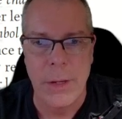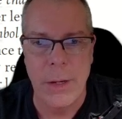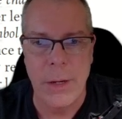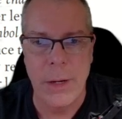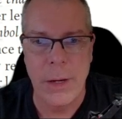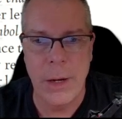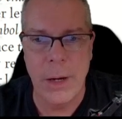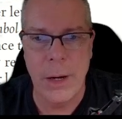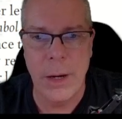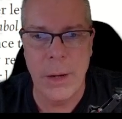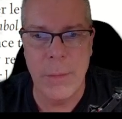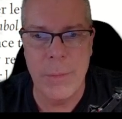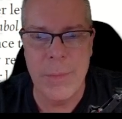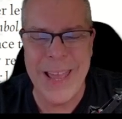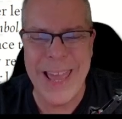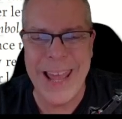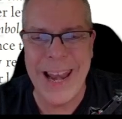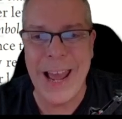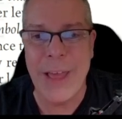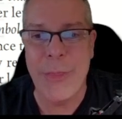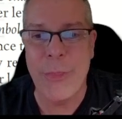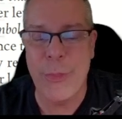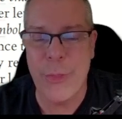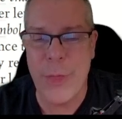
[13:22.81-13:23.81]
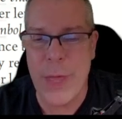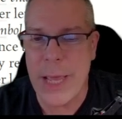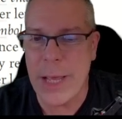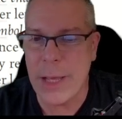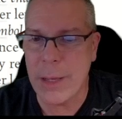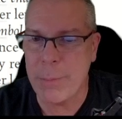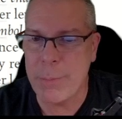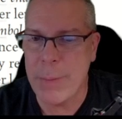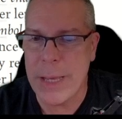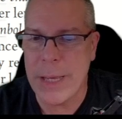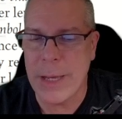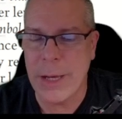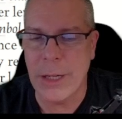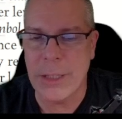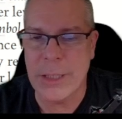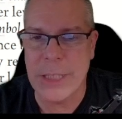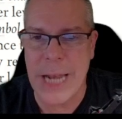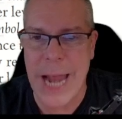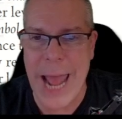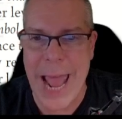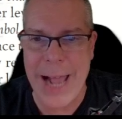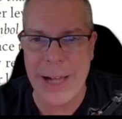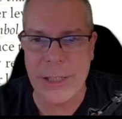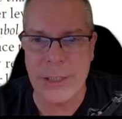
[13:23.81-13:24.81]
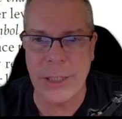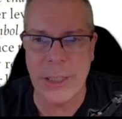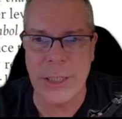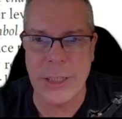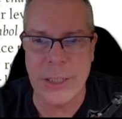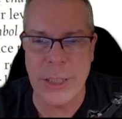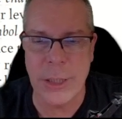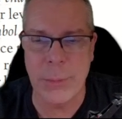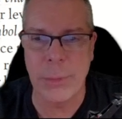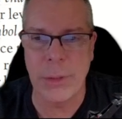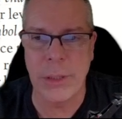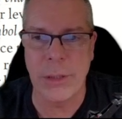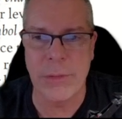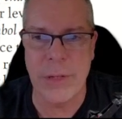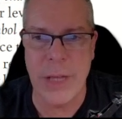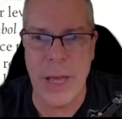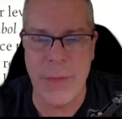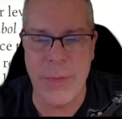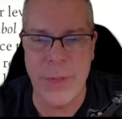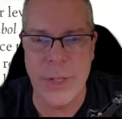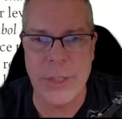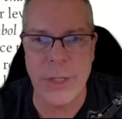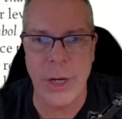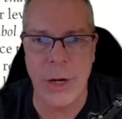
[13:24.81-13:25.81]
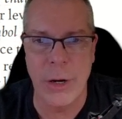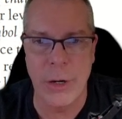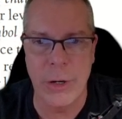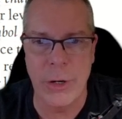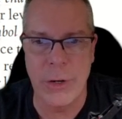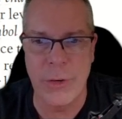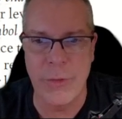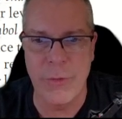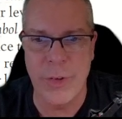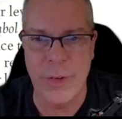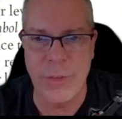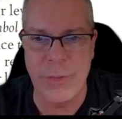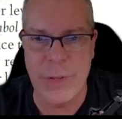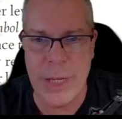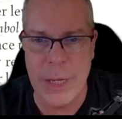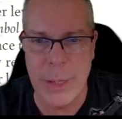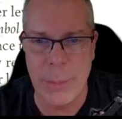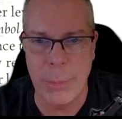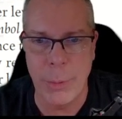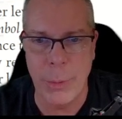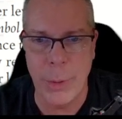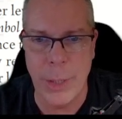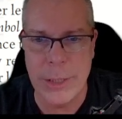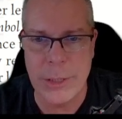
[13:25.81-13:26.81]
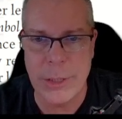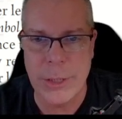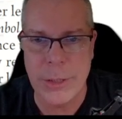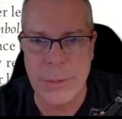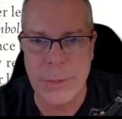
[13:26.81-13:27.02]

And I think because it acts like symbol of death, it's 150 hit points.